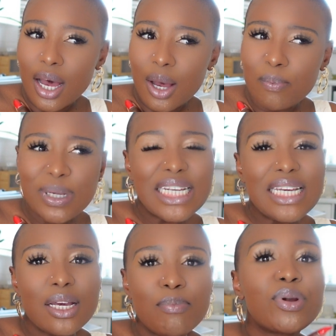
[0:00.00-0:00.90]

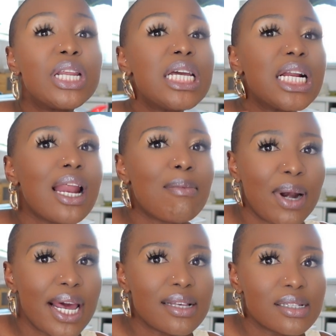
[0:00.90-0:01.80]
Mini pre-club
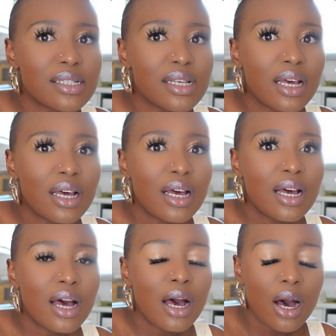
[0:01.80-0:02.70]
place.
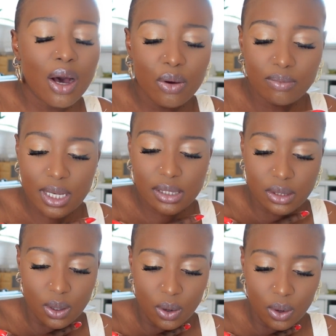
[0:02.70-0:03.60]
Oh my soul.